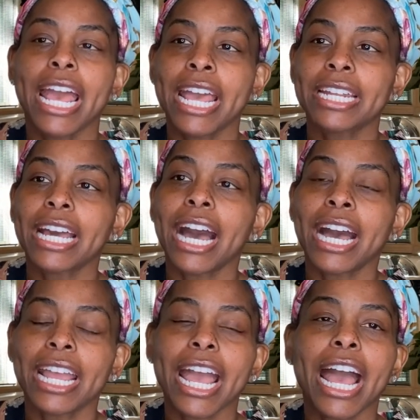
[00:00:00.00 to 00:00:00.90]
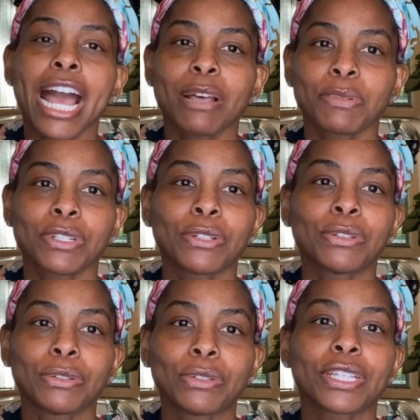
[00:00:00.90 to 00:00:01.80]
and I
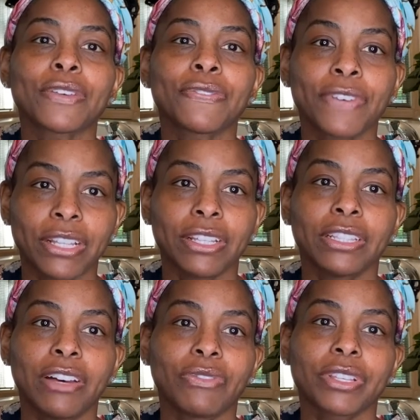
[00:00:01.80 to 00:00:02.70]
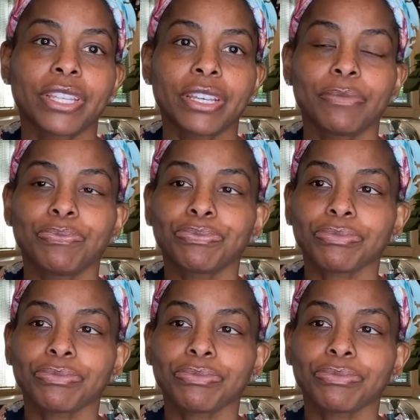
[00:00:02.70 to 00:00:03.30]
absolutely fell in love with it.